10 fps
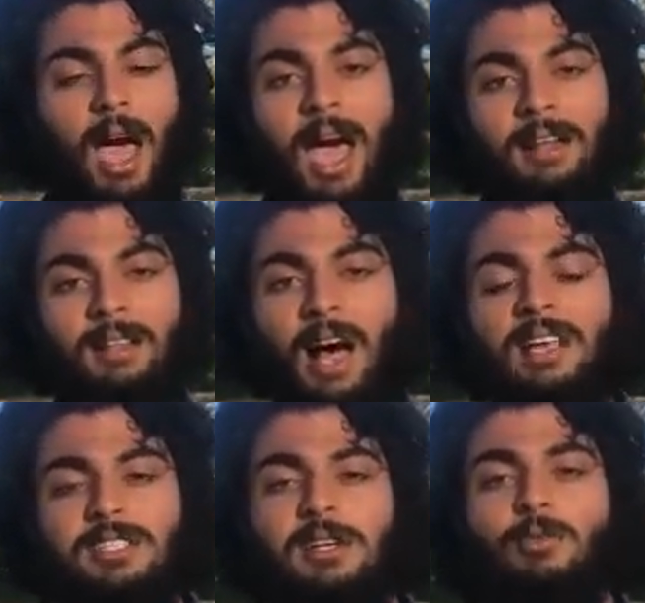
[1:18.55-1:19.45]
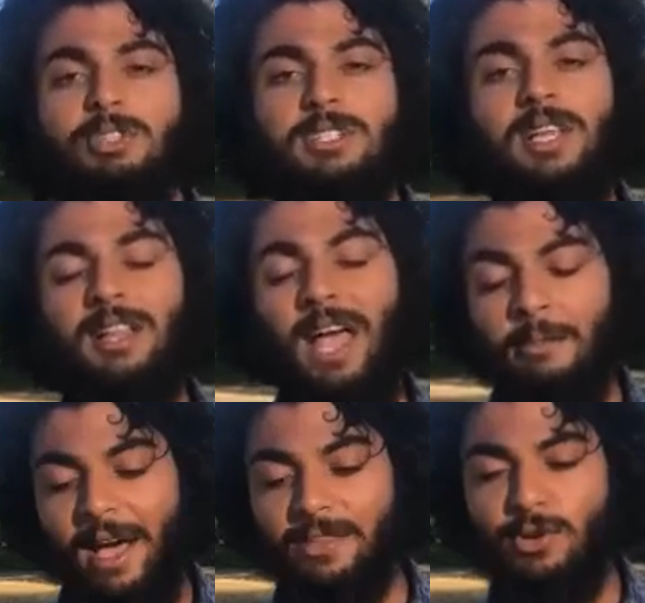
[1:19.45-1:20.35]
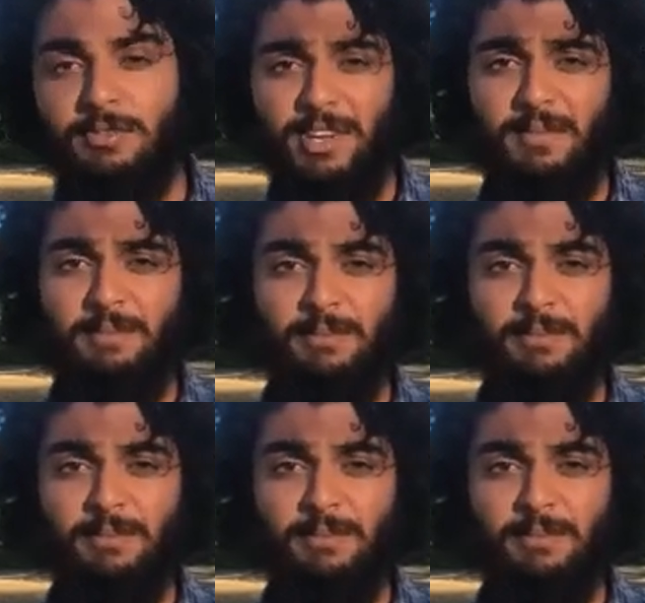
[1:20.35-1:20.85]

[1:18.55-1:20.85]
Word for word: And last year was the climax of it.